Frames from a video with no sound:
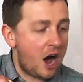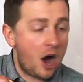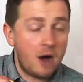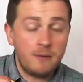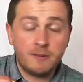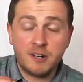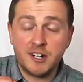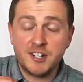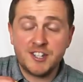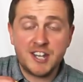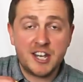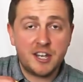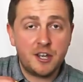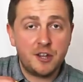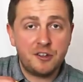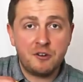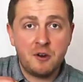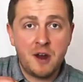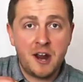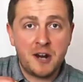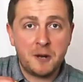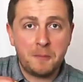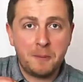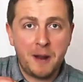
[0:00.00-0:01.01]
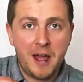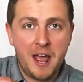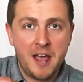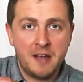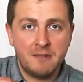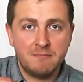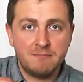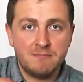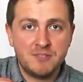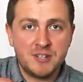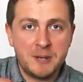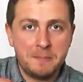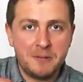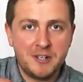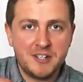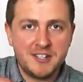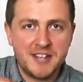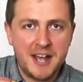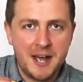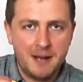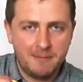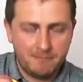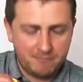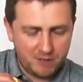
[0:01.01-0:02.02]
I'm gonna take you through how to play it, simple
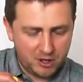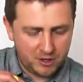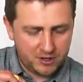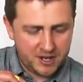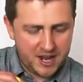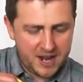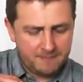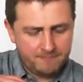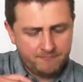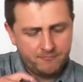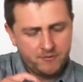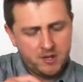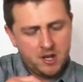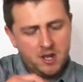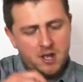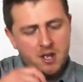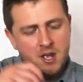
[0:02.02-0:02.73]
as that, okay?